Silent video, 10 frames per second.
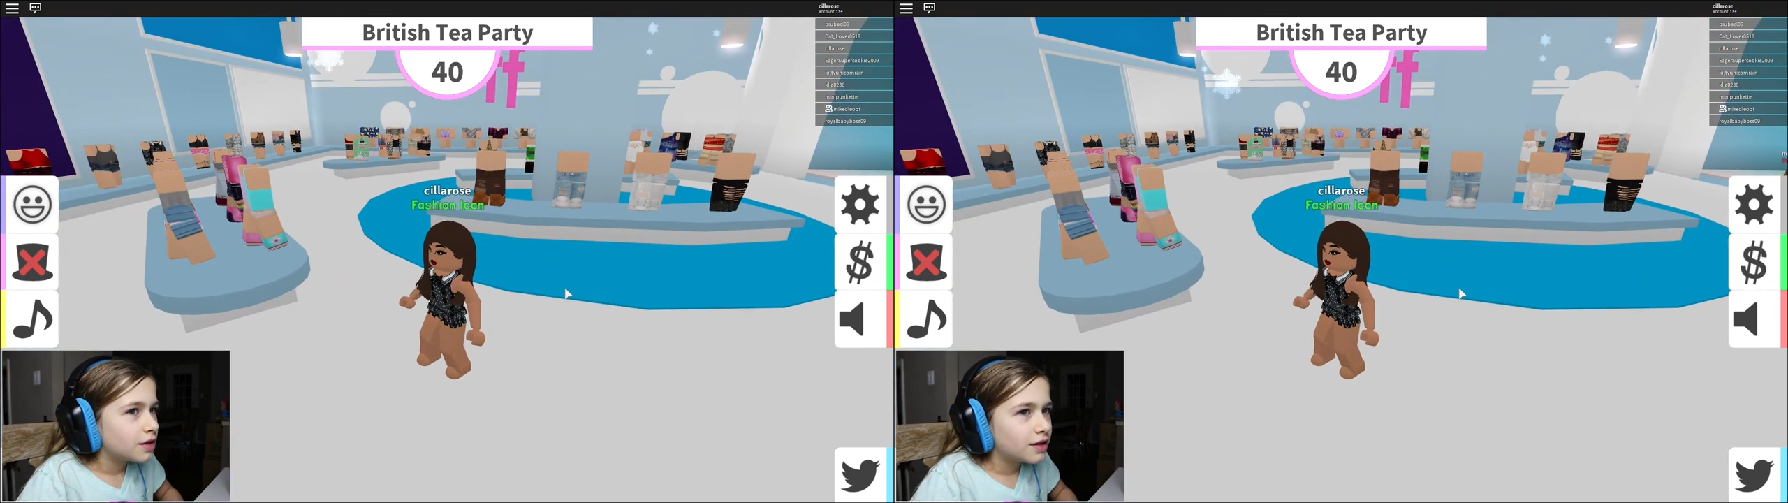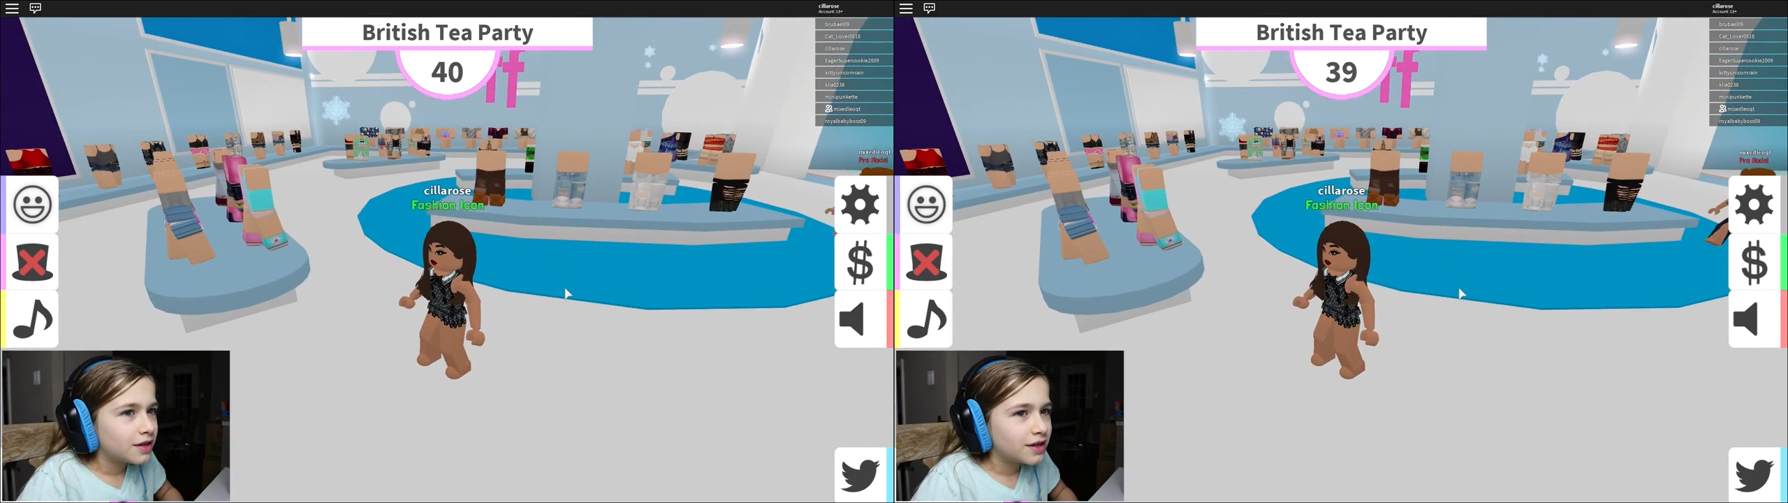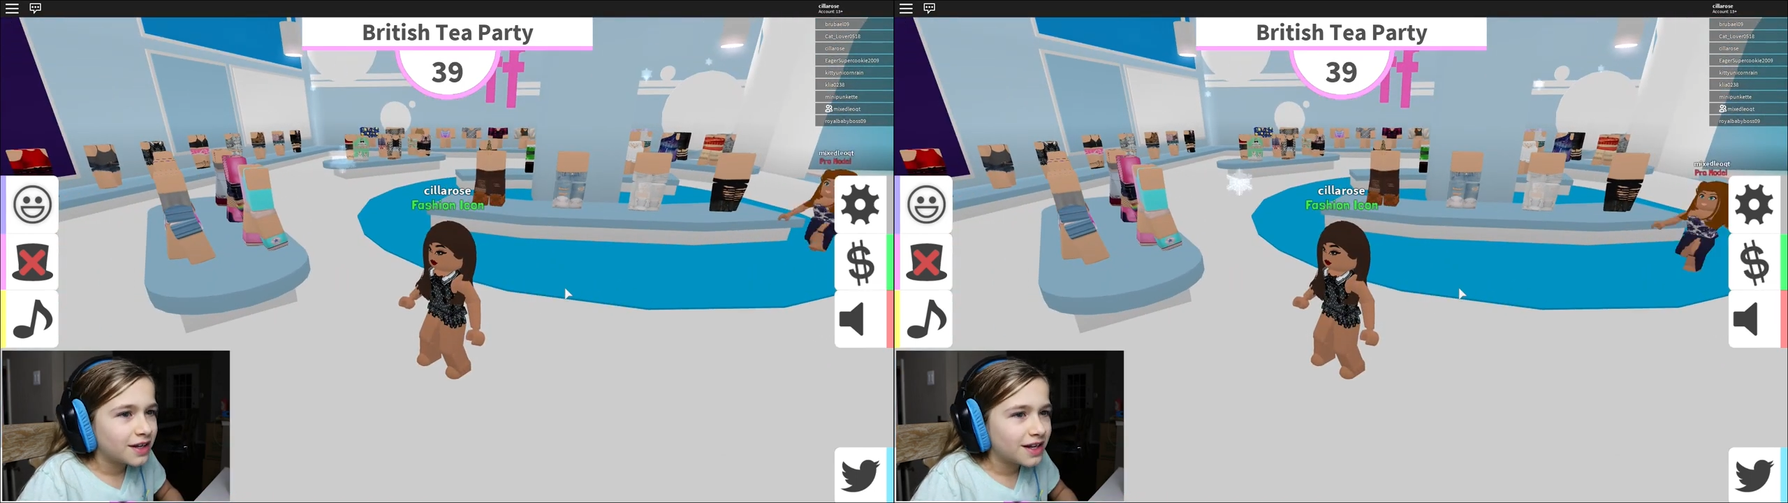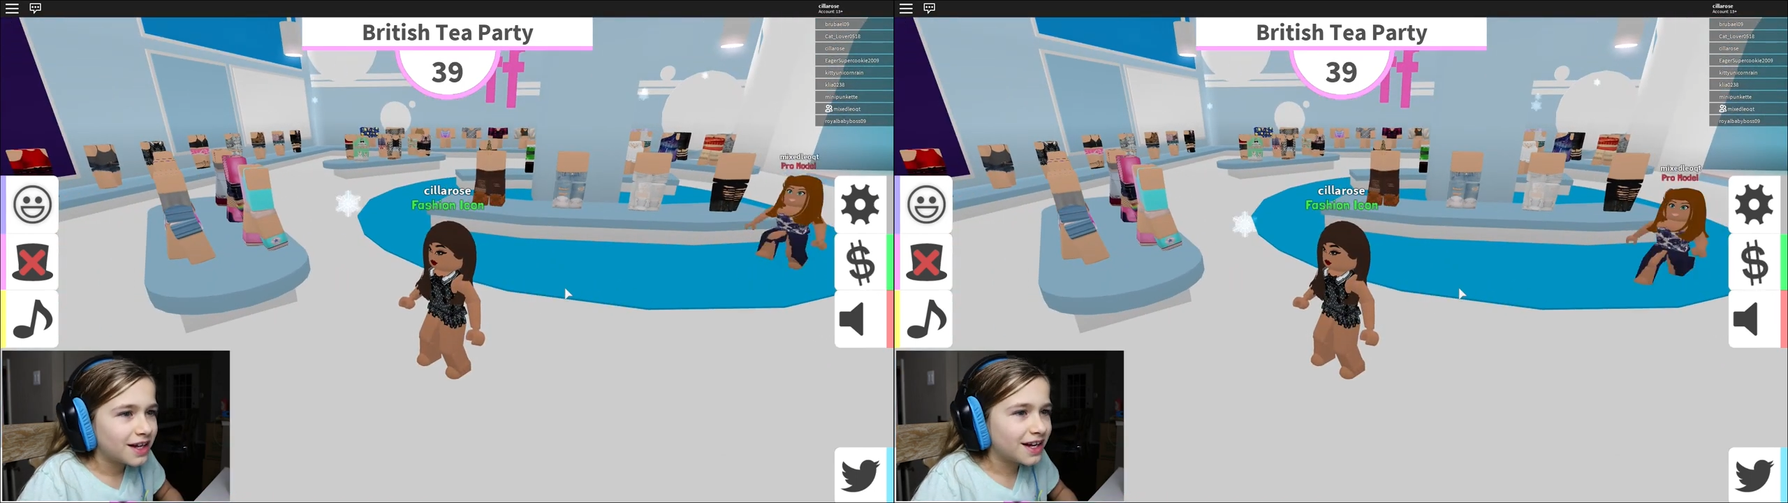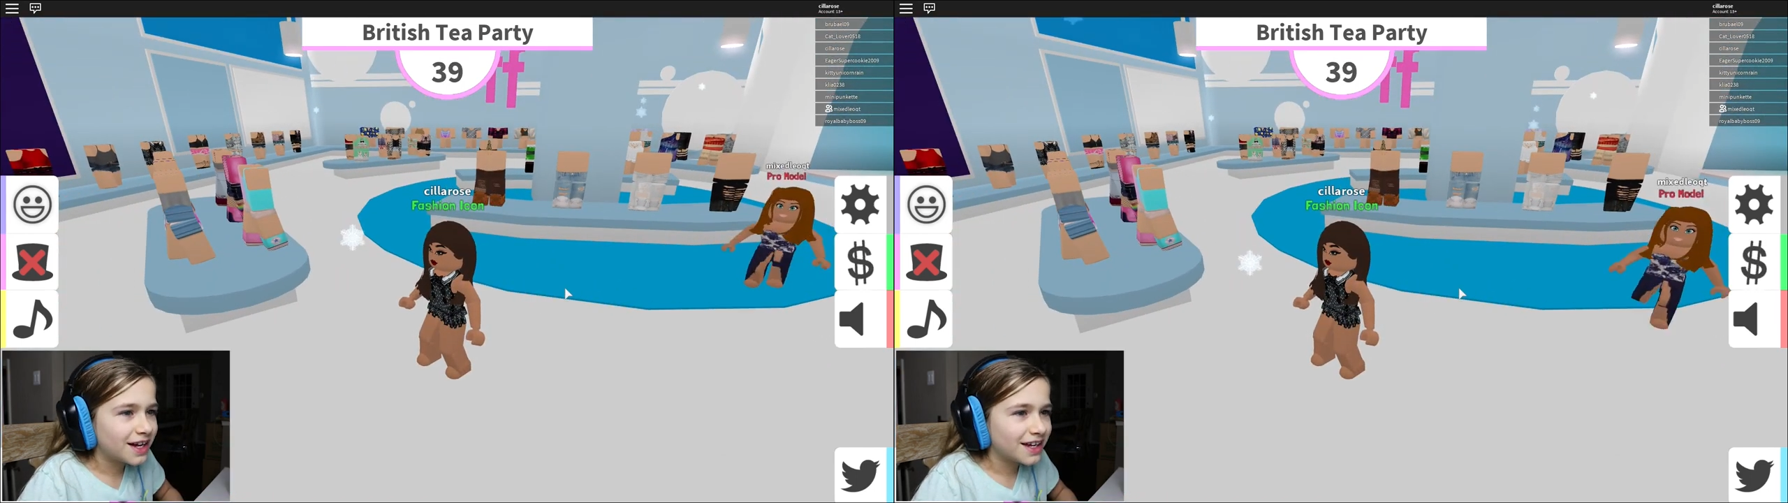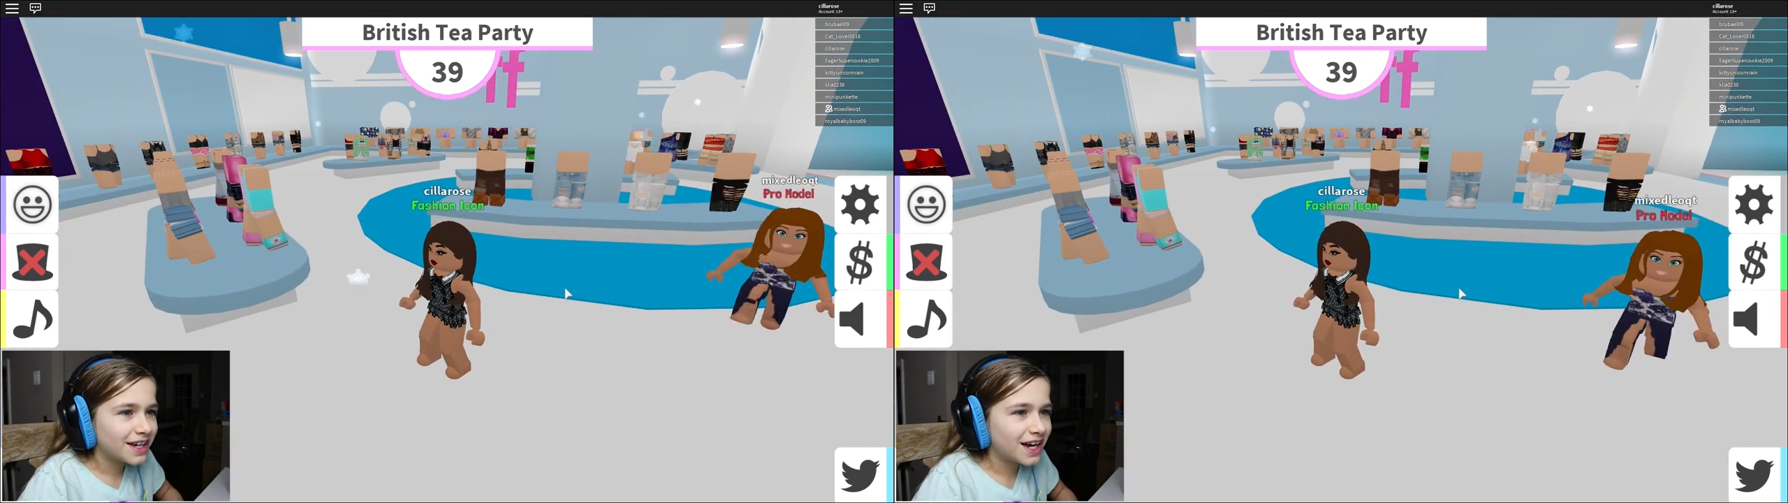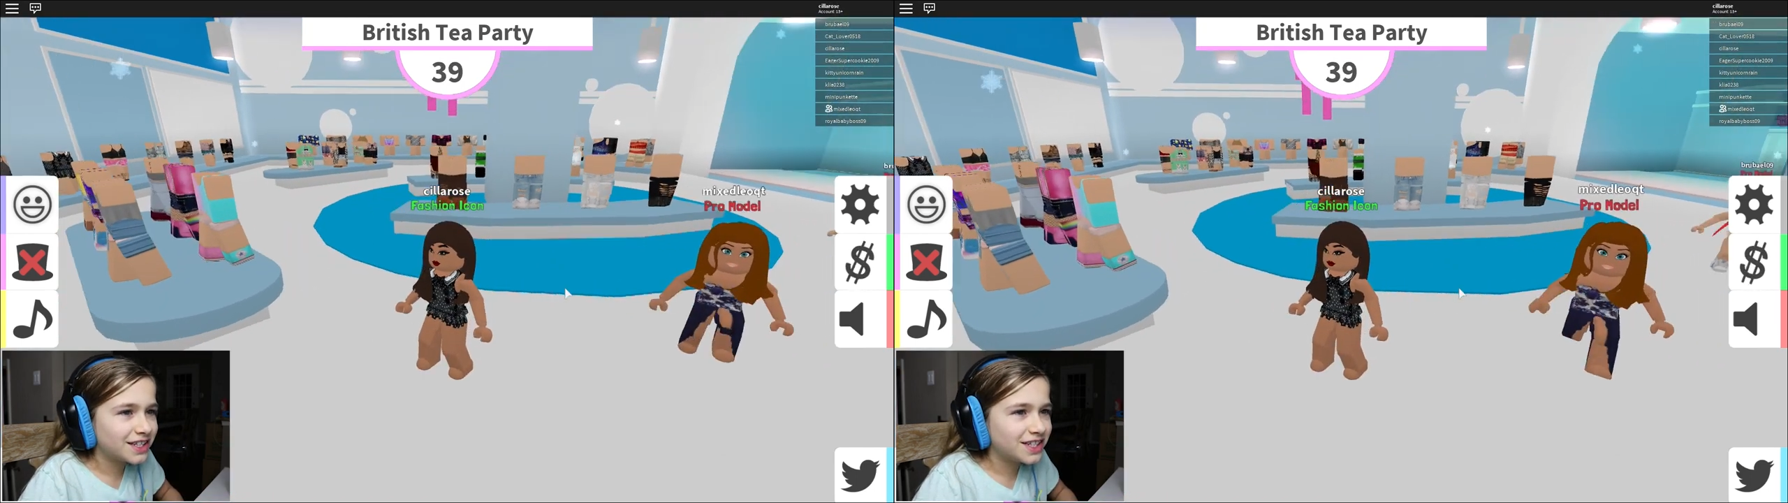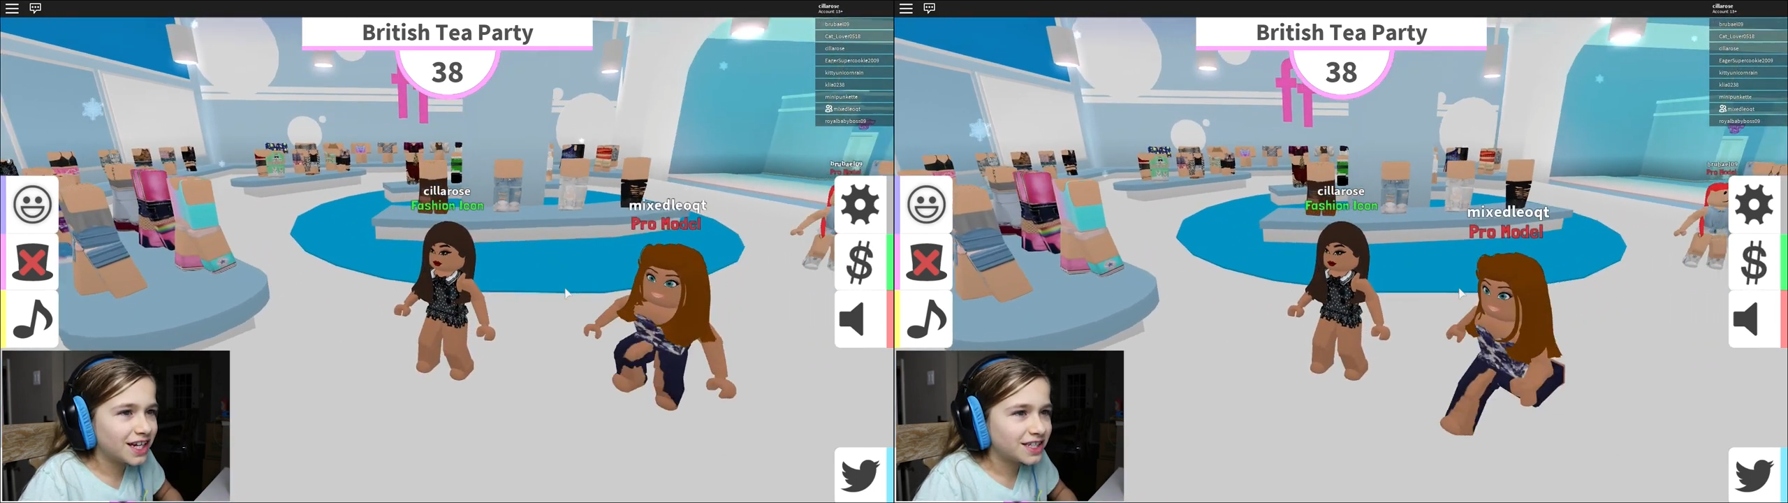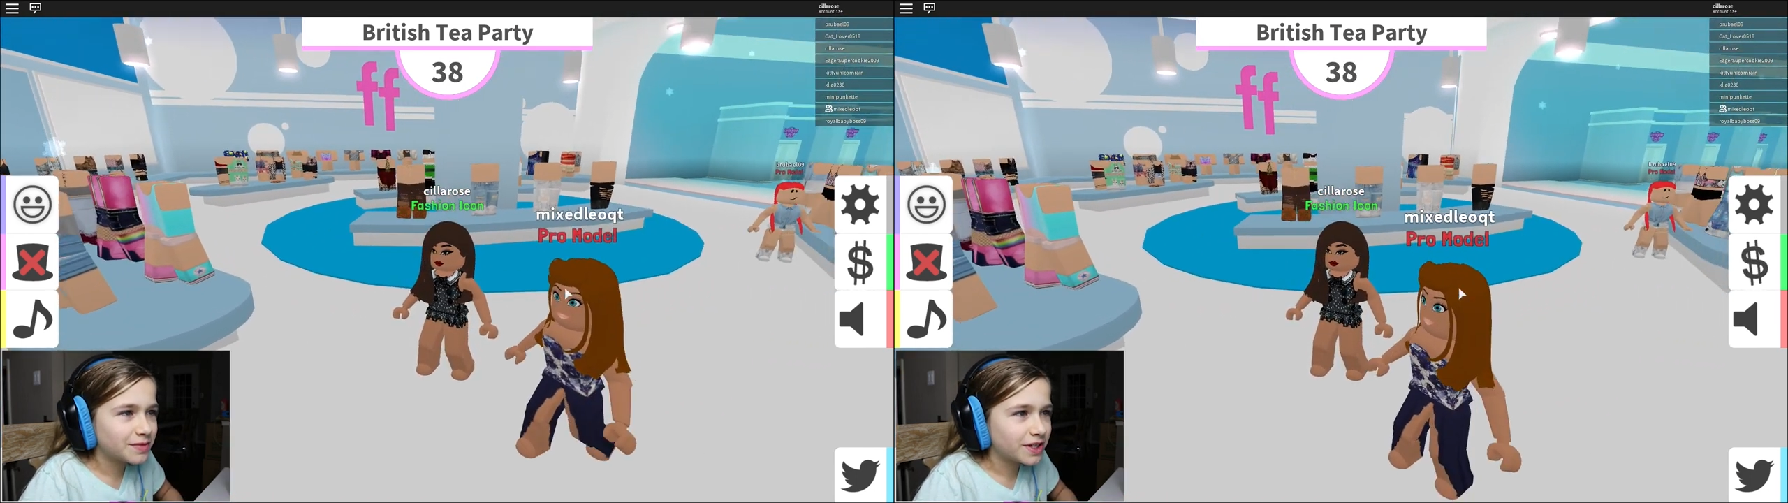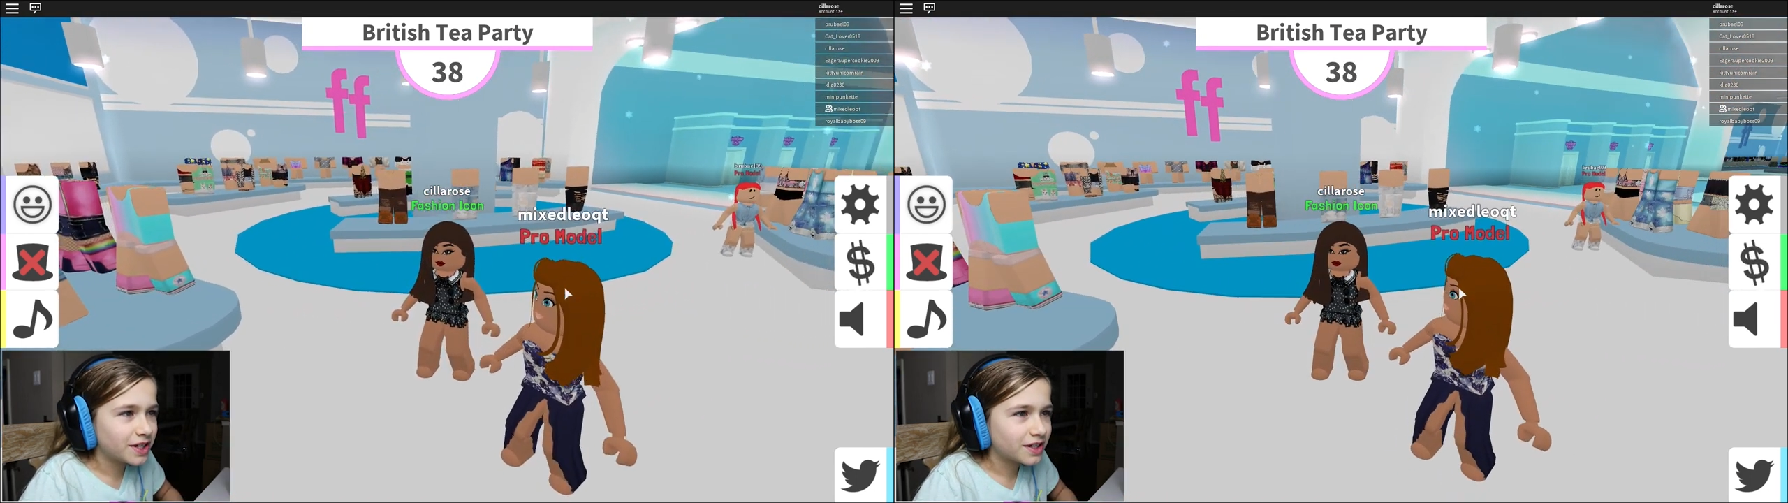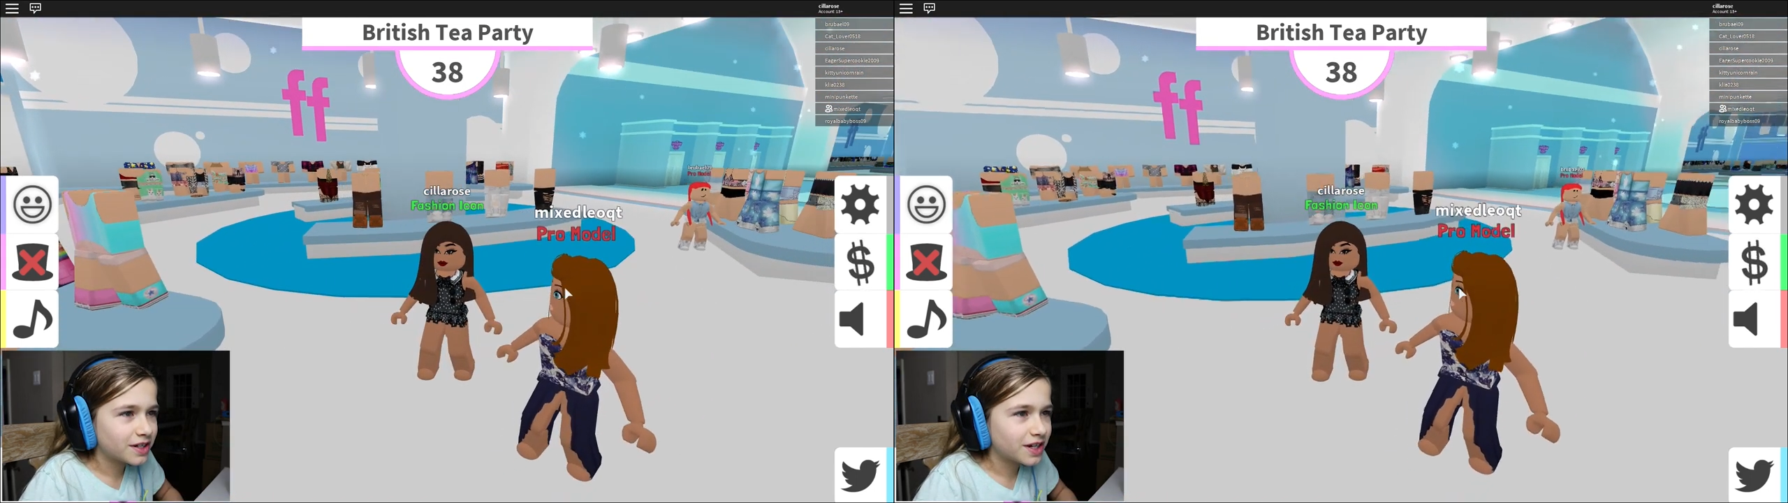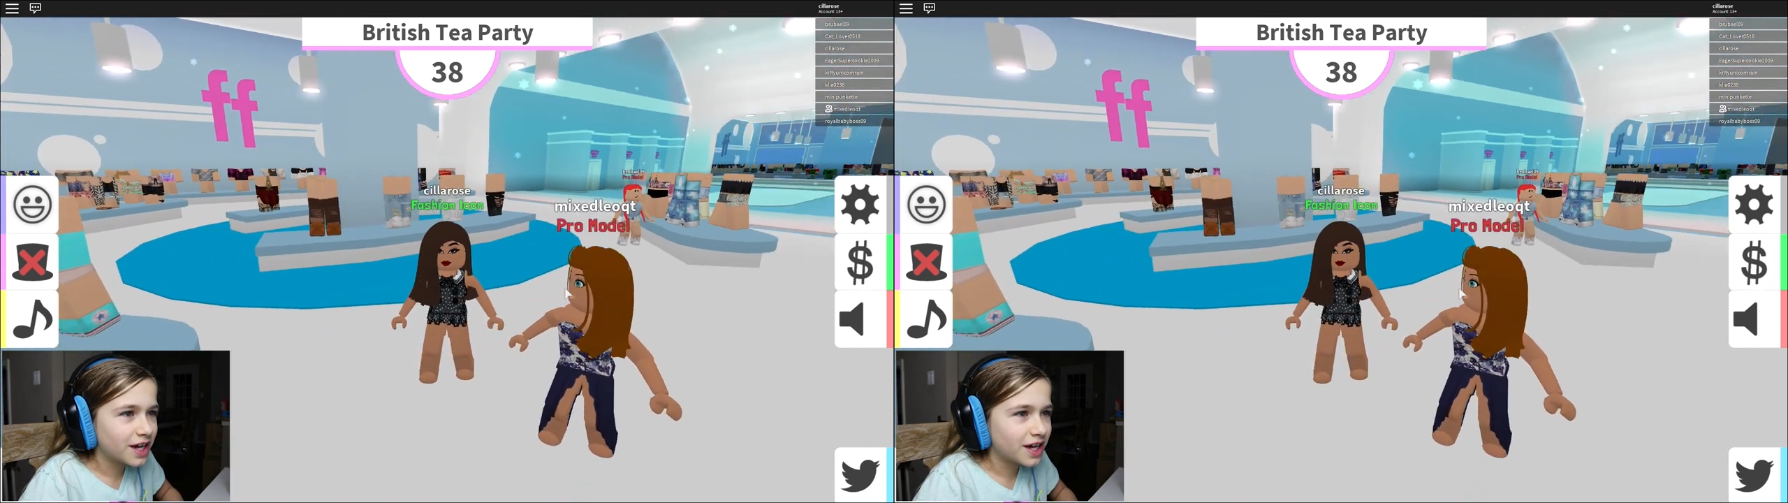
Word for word: I see you. I, I changed my look.